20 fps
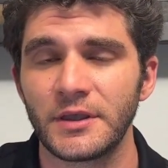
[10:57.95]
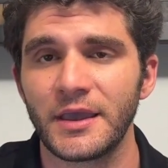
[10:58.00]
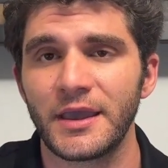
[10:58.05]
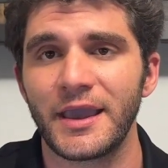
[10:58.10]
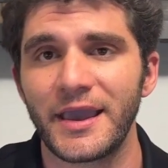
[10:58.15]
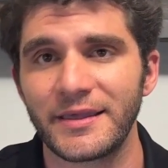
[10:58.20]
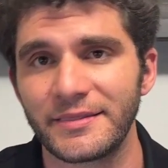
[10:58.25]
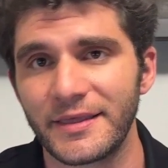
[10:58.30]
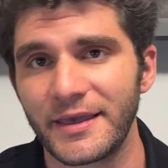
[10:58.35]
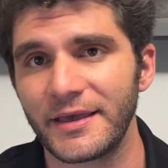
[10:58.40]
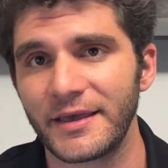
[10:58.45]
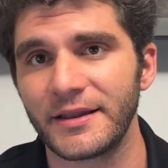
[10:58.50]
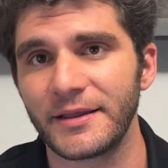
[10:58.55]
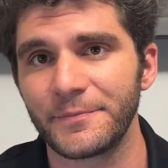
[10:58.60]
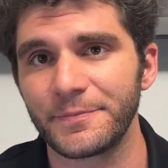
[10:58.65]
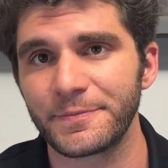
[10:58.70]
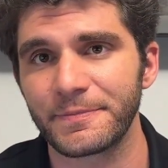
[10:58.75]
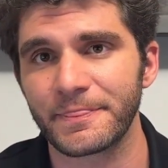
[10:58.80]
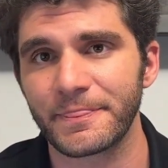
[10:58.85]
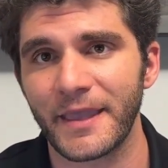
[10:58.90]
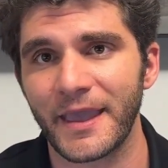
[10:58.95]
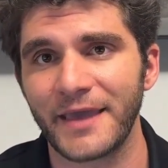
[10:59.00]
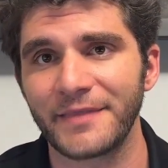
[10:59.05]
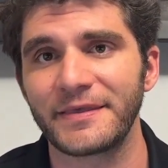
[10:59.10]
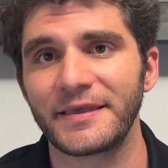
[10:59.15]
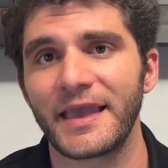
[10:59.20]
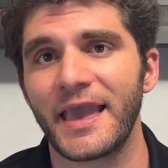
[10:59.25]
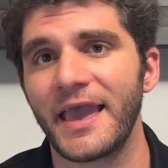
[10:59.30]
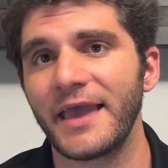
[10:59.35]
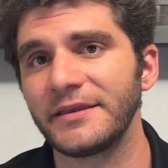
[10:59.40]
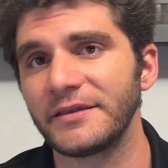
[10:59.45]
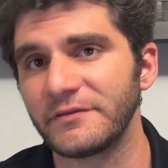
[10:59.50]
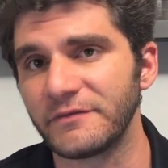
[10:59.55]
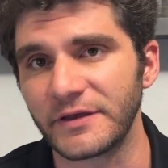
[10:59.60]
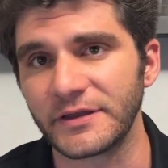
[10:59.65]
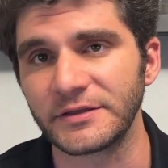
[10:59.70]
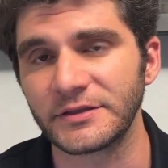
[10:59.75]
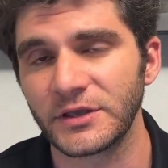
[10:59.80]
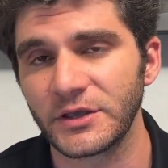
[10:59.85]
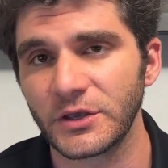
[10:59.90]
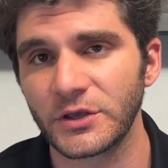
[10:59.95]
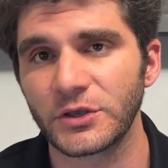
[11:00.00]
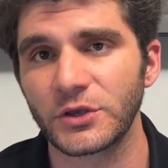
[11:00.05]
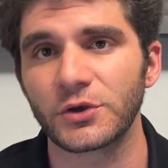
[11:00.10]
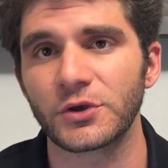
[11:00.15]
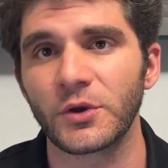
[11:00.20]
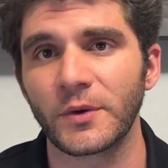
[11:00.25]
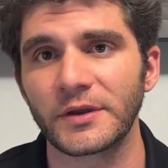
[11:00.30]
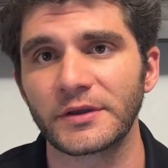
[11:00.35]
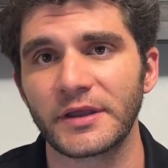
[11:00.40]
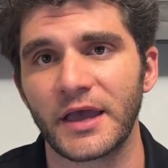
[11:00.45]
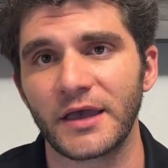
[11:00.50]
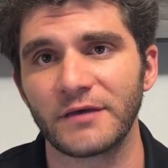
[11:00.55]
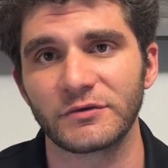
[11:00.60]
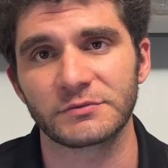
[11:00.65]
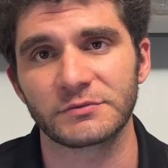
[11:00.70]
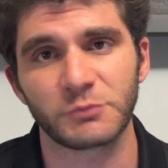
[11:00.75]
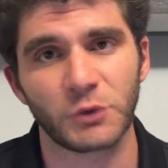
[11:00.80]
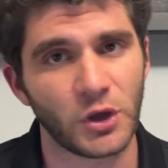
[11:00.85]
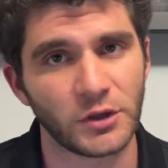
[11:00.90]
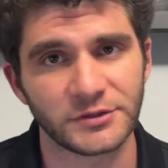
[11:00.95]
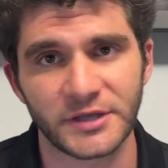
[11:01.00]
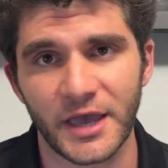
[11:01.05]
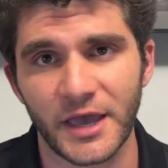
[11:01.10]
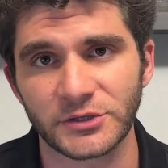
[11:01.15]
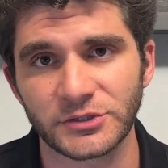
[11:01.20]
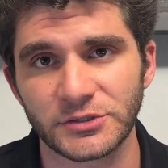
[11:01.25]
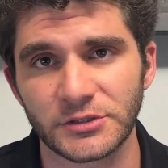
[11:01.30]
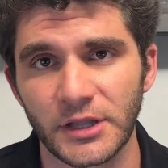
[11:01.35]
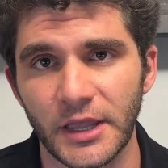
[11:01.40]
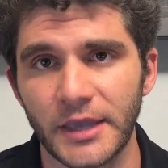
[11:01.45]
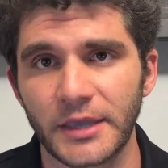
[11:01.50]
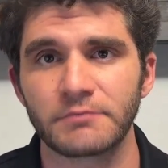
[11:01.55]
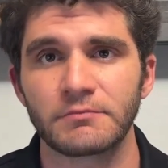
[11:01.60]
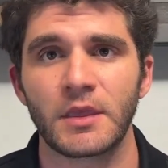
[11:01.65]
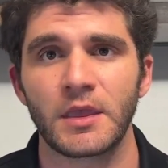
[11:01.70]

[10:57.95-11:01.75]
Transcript: and then at the end of it, you're going to have call to action like,